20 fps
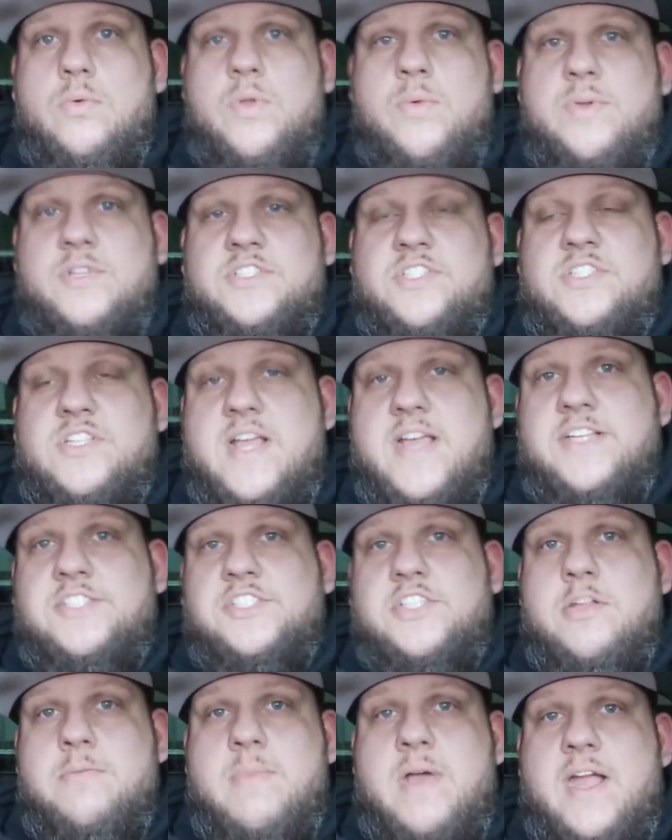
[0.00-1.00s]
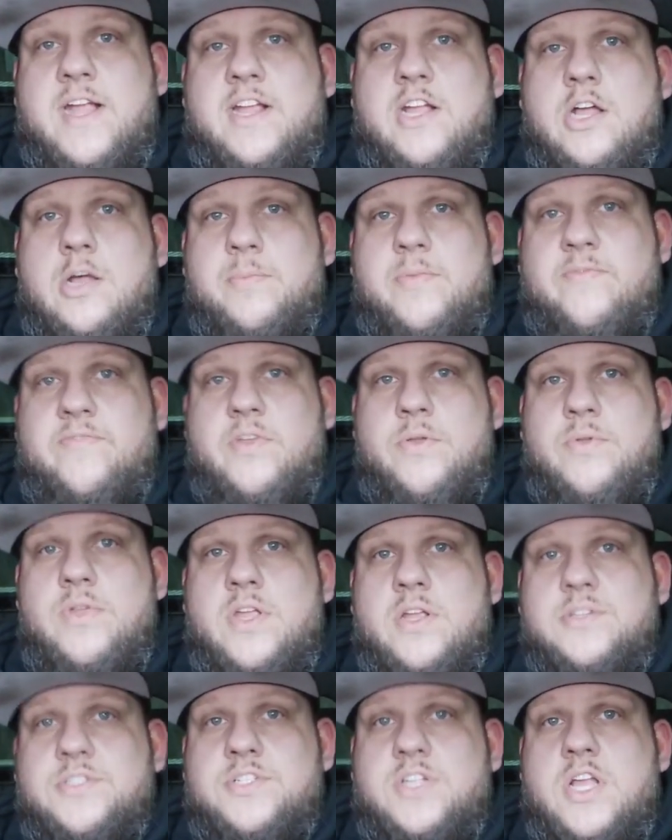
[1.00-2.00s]
We went and snatched it back up a few
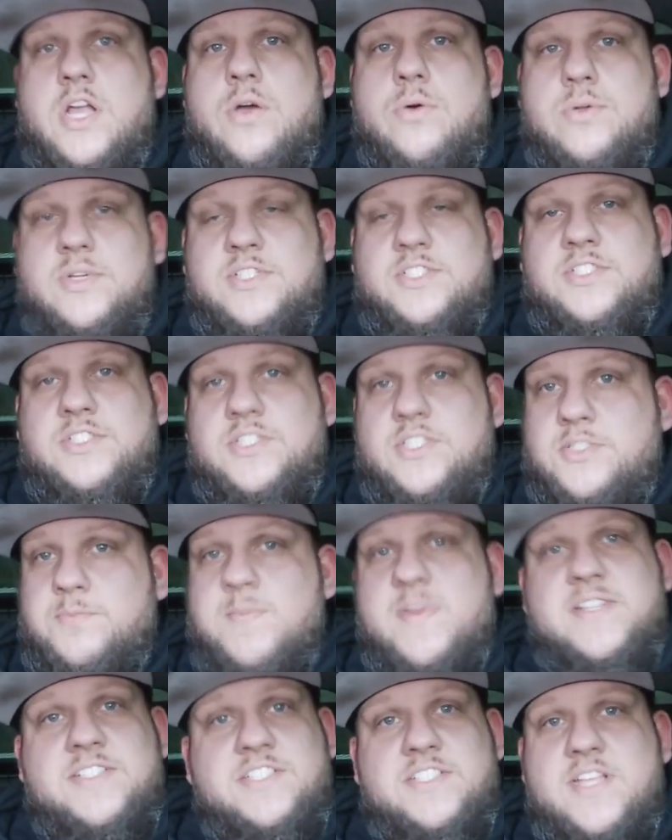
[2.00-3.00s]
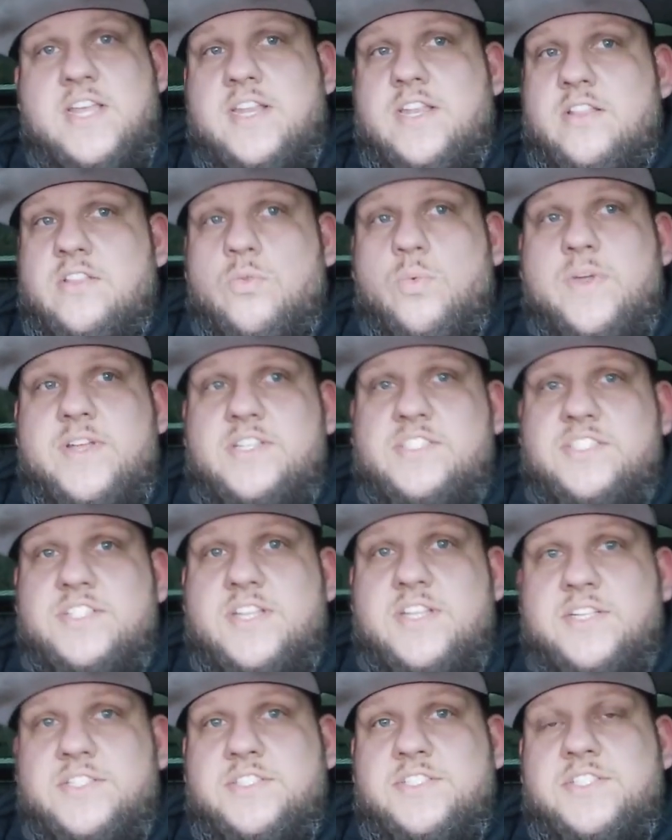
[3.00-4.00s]
years ago, and it's just been sitting in the weeds
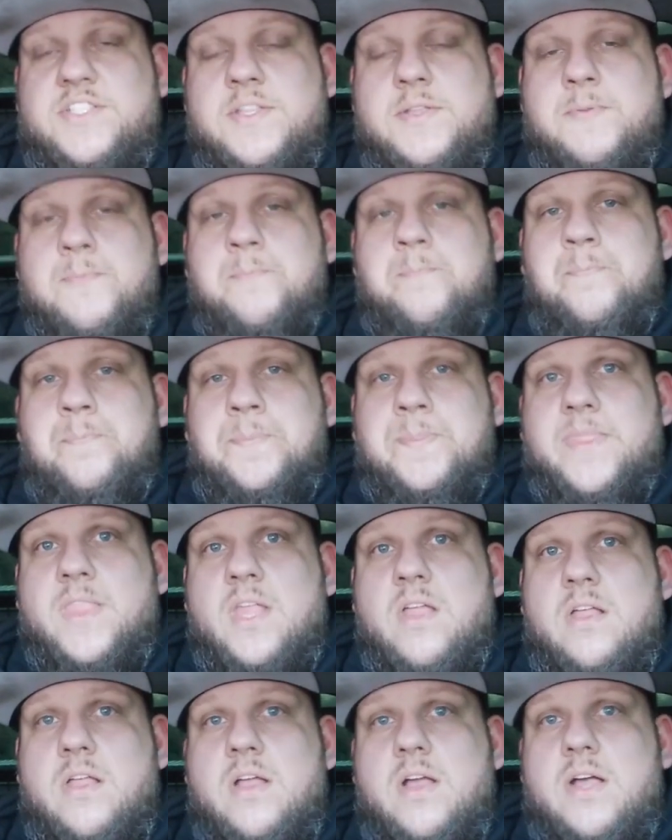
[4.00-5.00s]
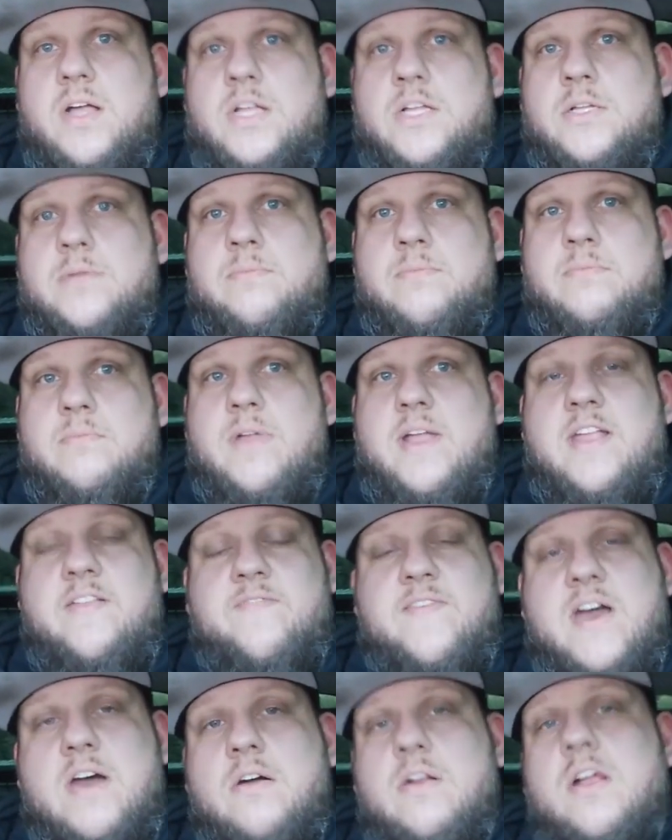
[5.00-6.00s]
since. He
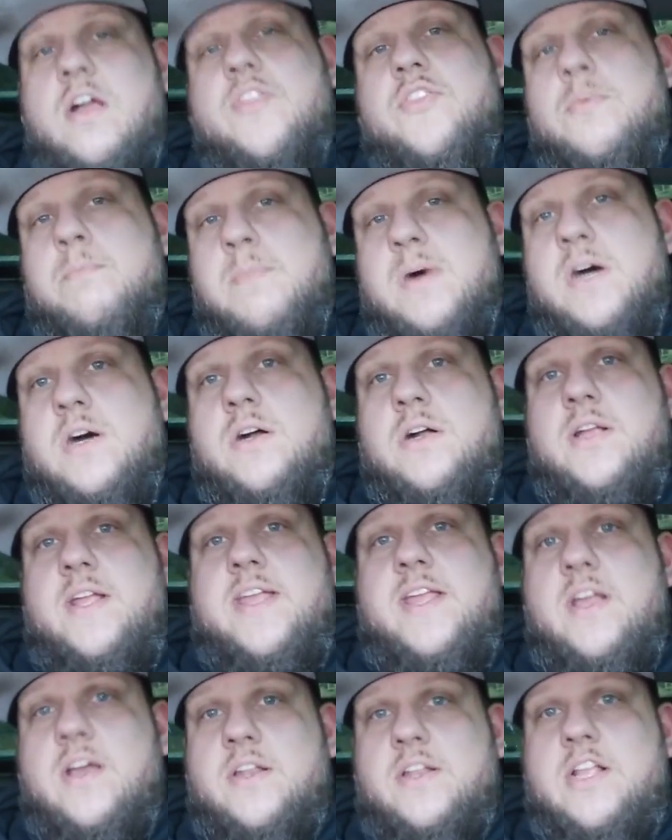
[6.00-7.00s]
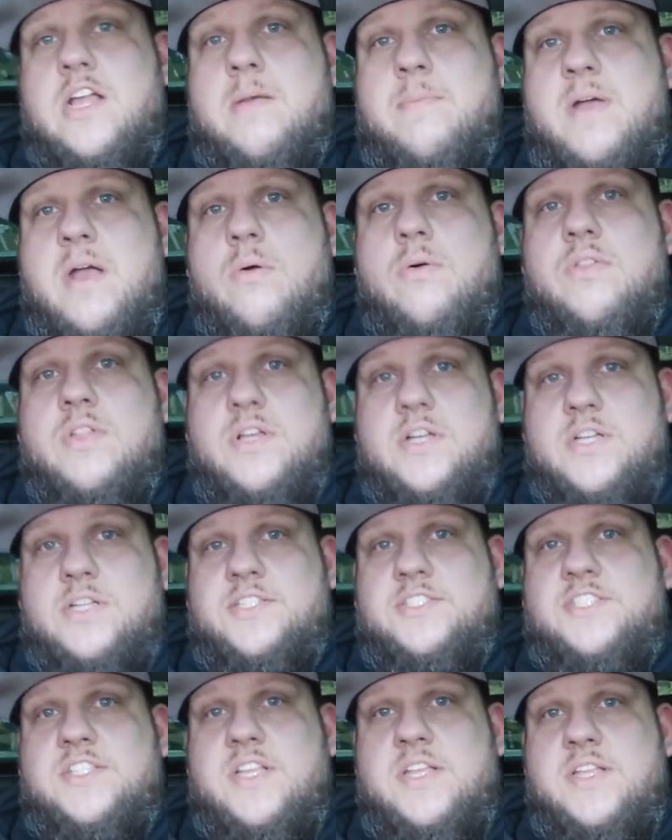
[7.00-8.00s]
finally got the bug. He got to come out with
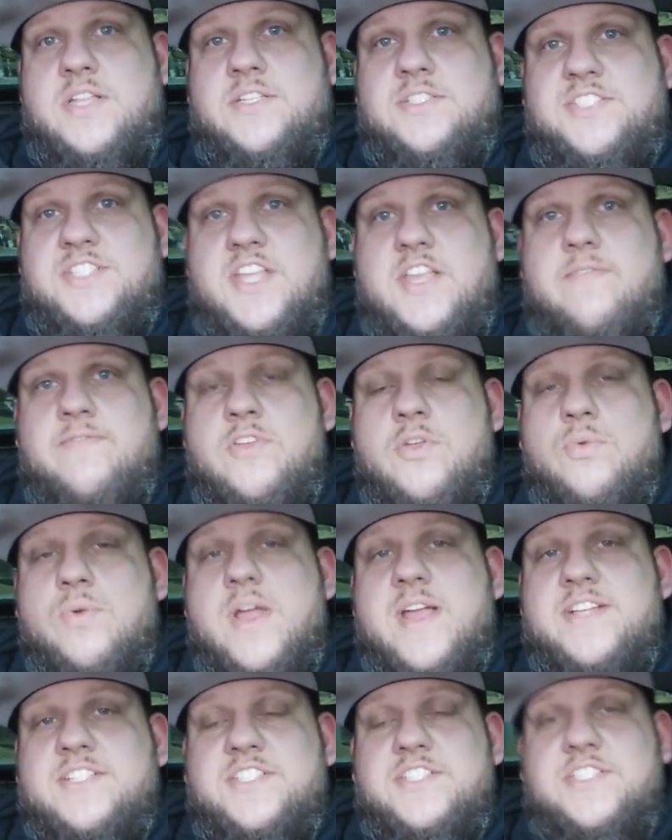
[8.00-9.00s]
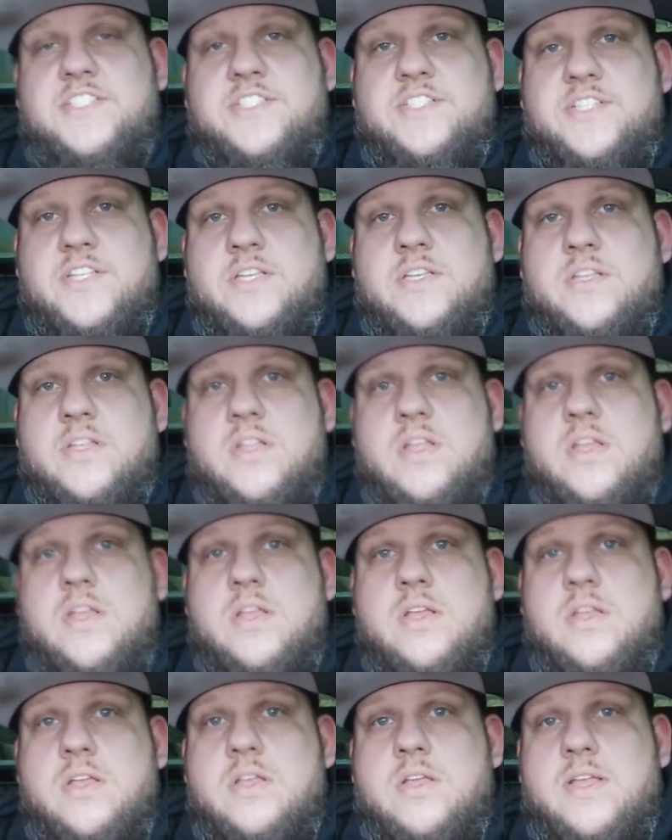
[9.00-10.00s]
us and see a few races, and
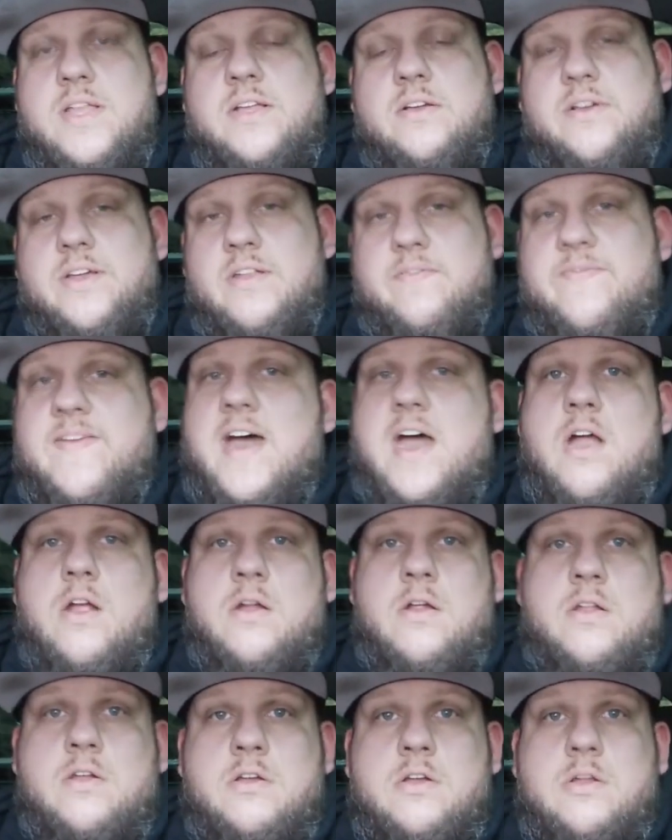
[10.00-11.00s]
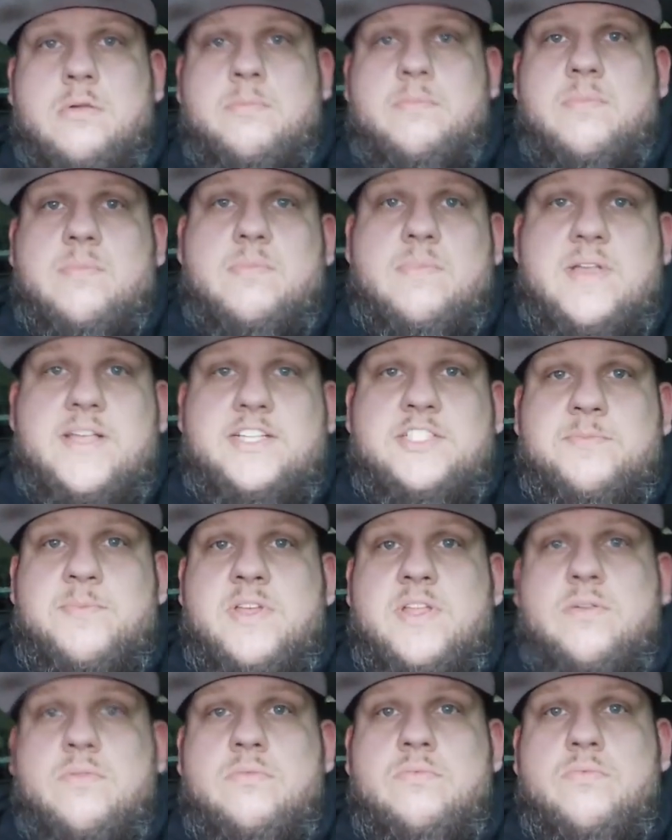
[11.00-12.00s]
it lit a fire under him. He's
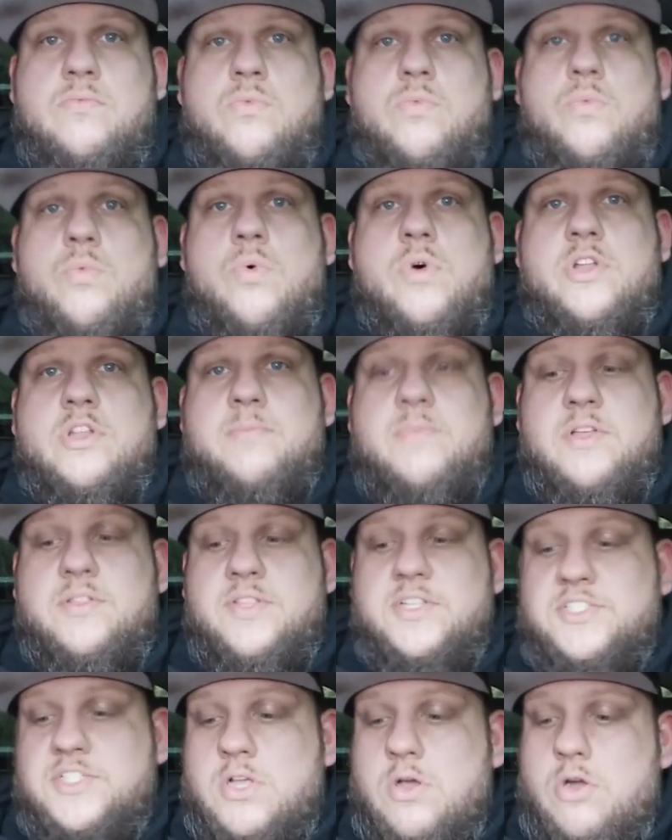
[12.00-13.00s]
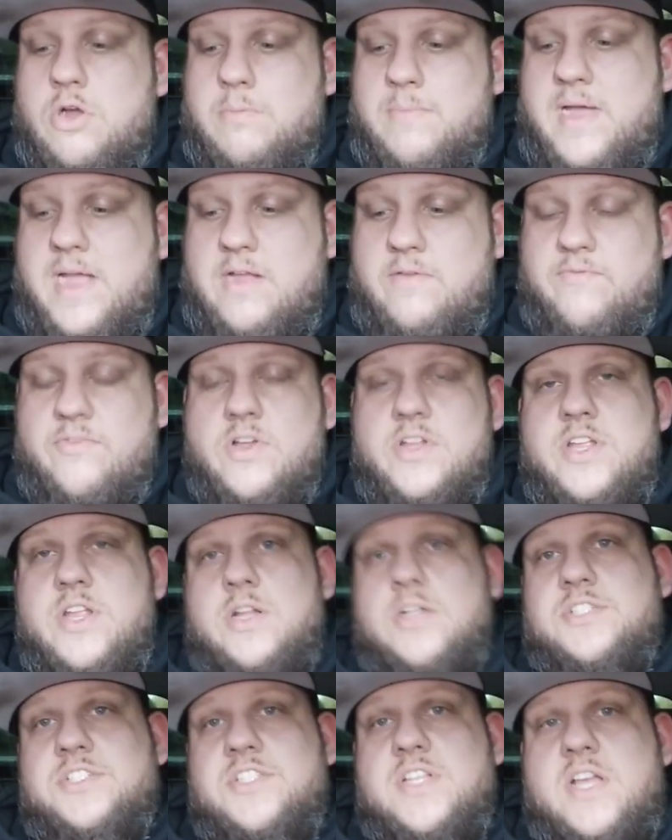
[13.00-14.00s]
been wanting to build this car back for
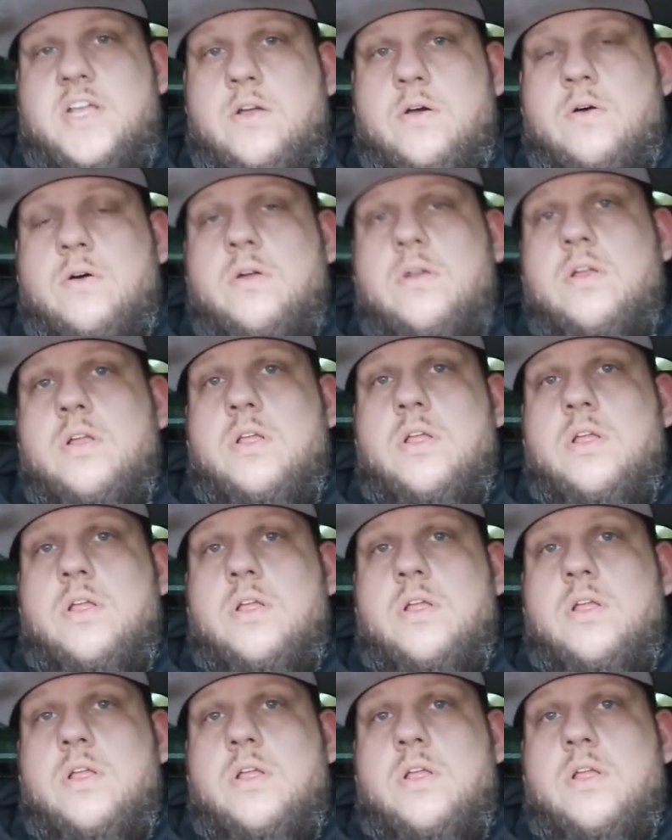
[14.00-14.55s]
years now.